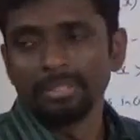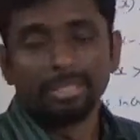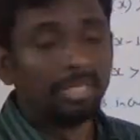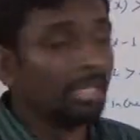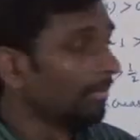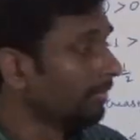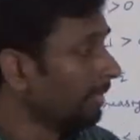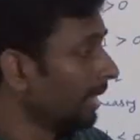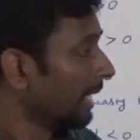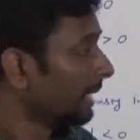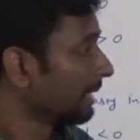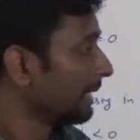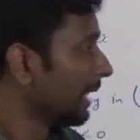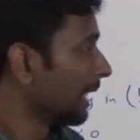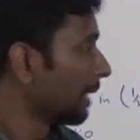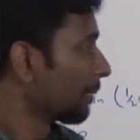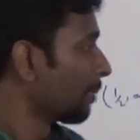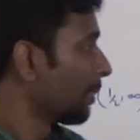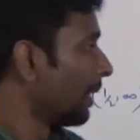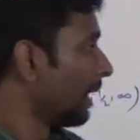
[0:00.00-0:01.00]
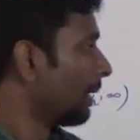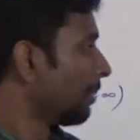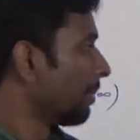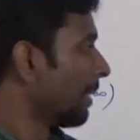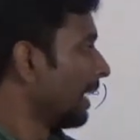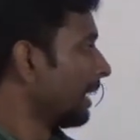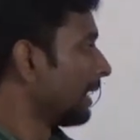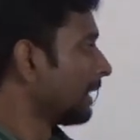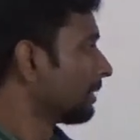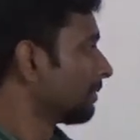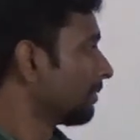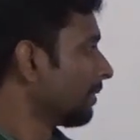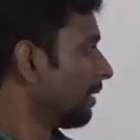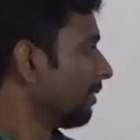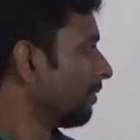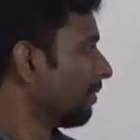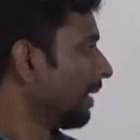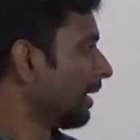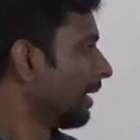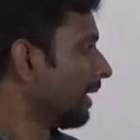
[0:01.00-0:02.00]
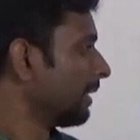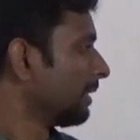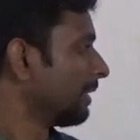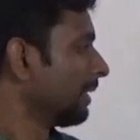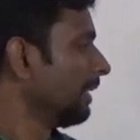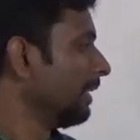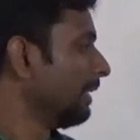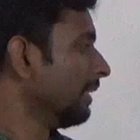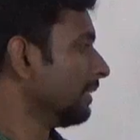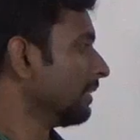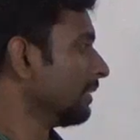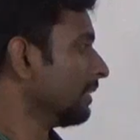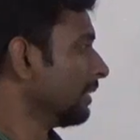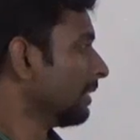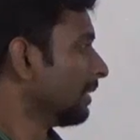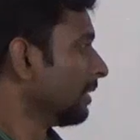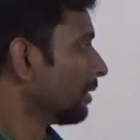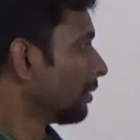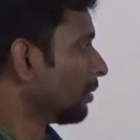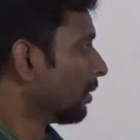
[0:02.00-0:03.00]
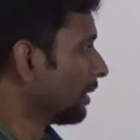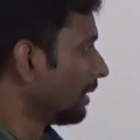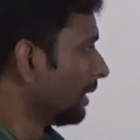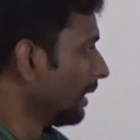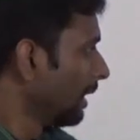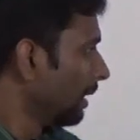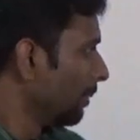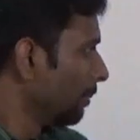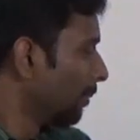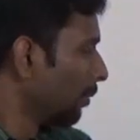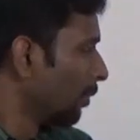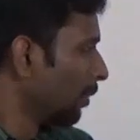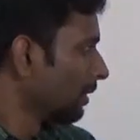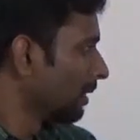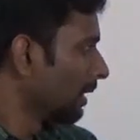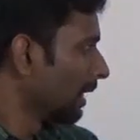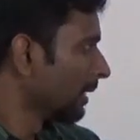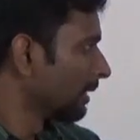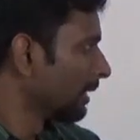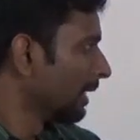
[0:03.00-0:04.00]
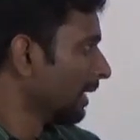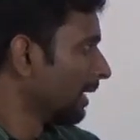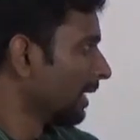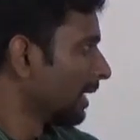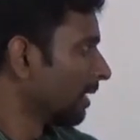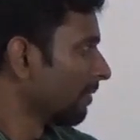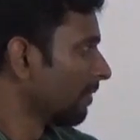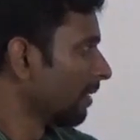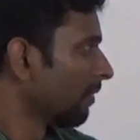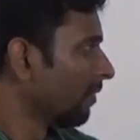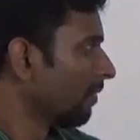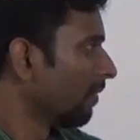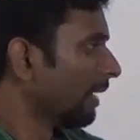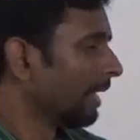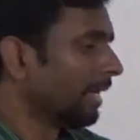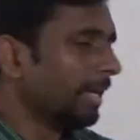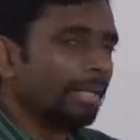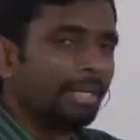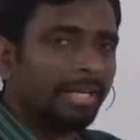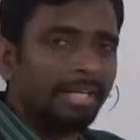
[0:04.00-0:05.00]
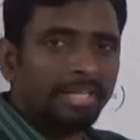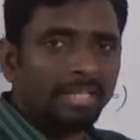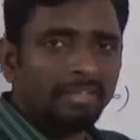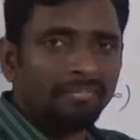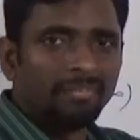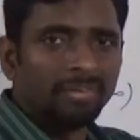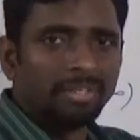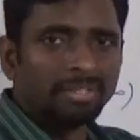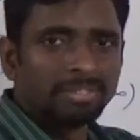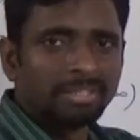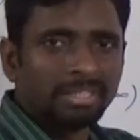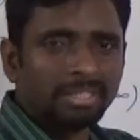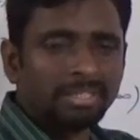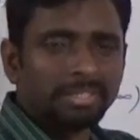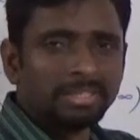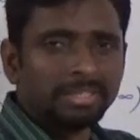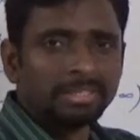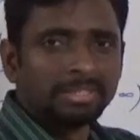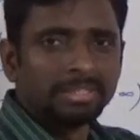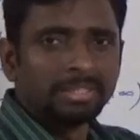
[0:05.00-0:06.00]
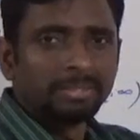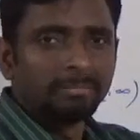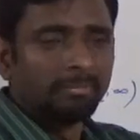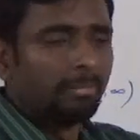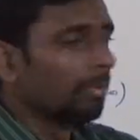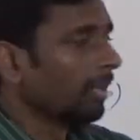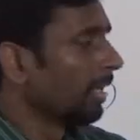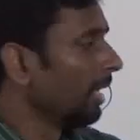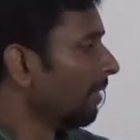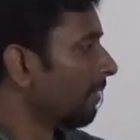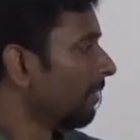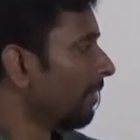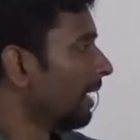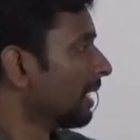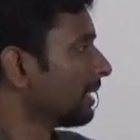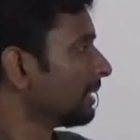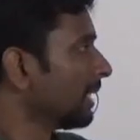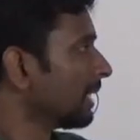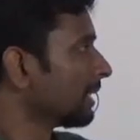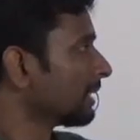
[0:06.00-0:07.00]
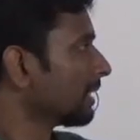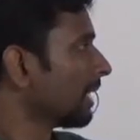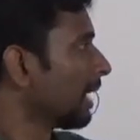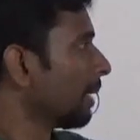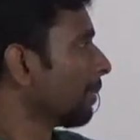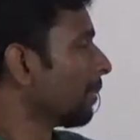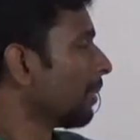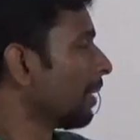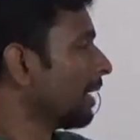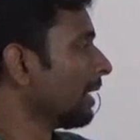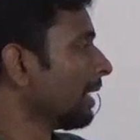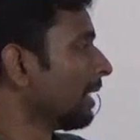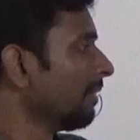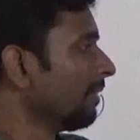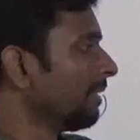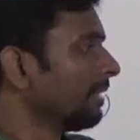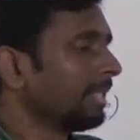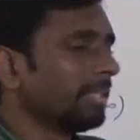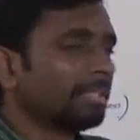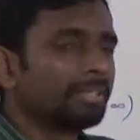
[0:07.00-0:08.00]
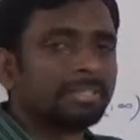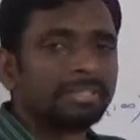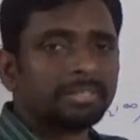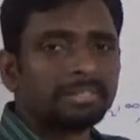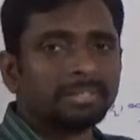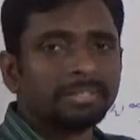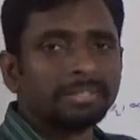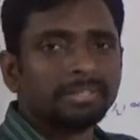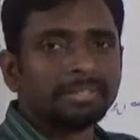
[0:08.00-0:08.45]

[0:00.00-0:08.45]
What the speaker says: Leave the exact point minus 1, 1 and 3. So these both are the interval for increasing function because f dash x are positive in this.